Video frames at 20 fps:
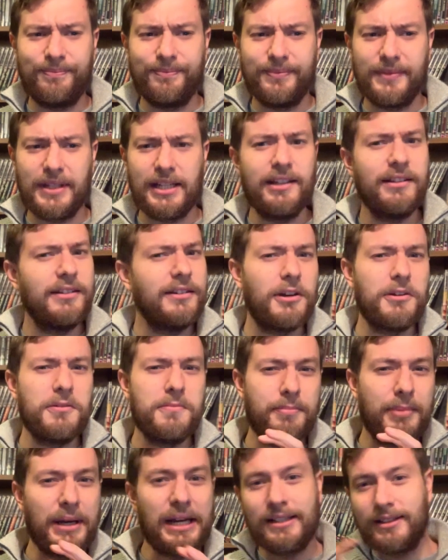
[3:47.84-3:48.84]
they didn't go
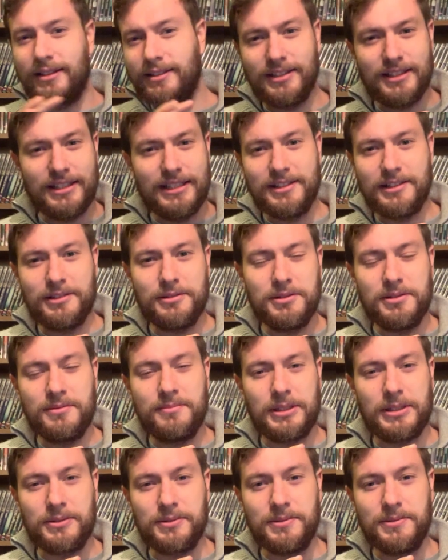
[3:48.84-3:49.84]
back to these older
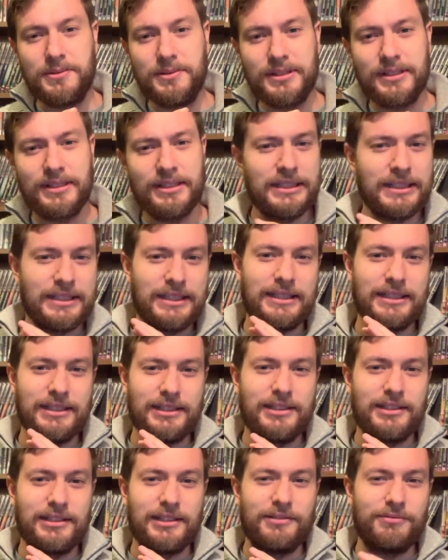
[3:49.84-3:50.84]
models
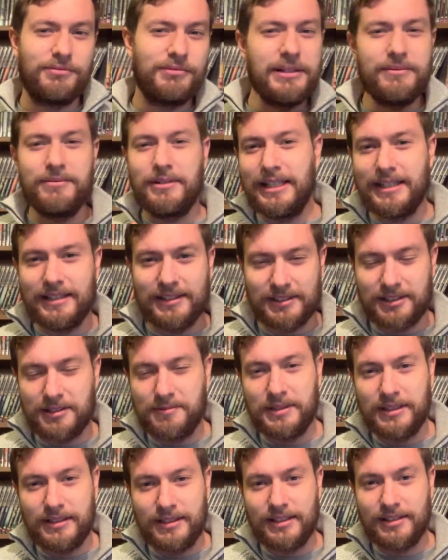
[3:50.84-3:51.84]
and re-release them
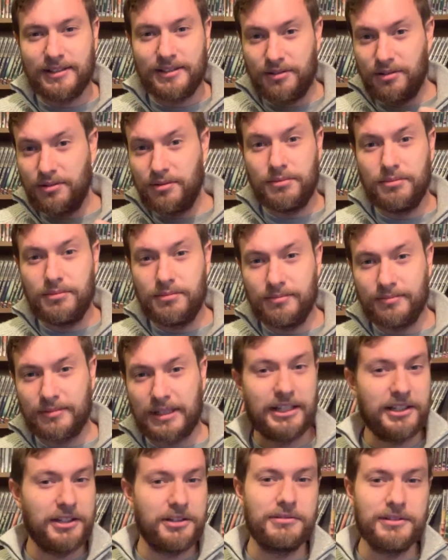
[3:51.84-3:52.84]
in this new
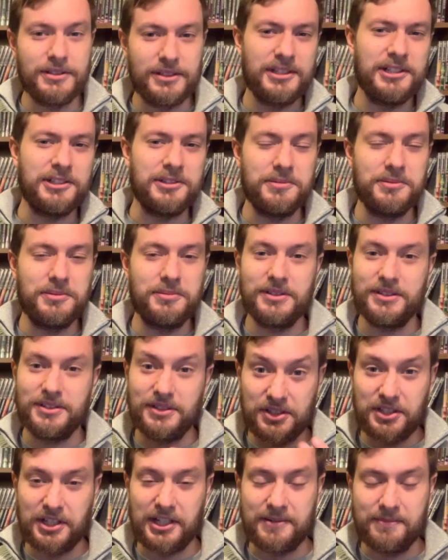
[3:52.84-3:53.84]
accurate sculpt, which is a
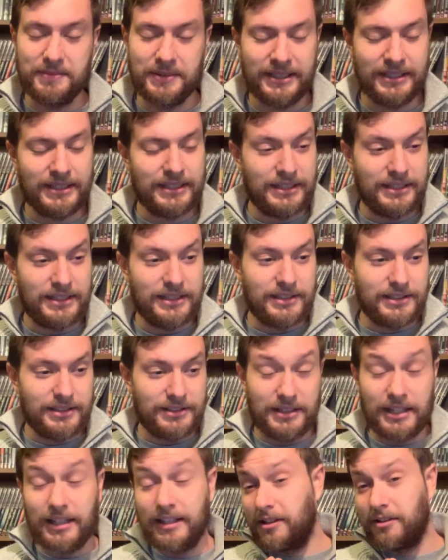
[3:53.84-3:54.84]
shame.
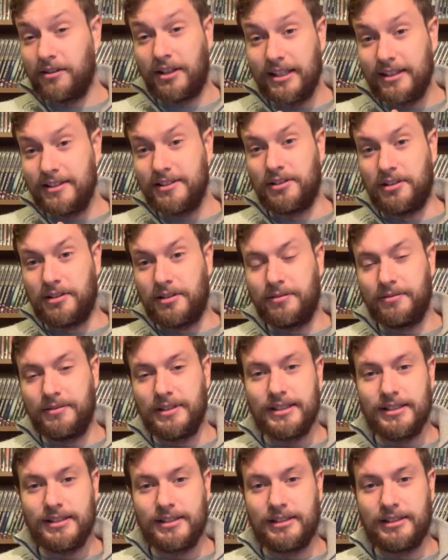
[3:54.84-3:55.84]
So kicking things off,
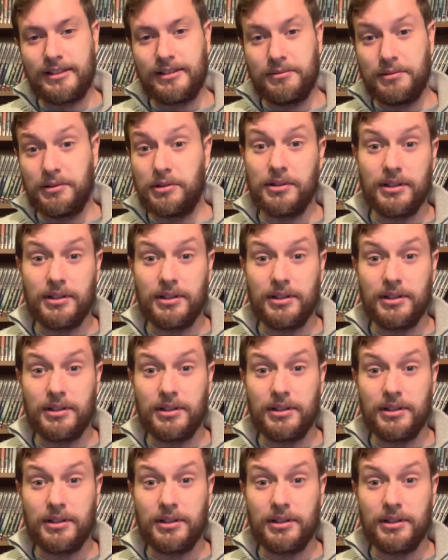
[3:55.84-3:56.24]
it's we've got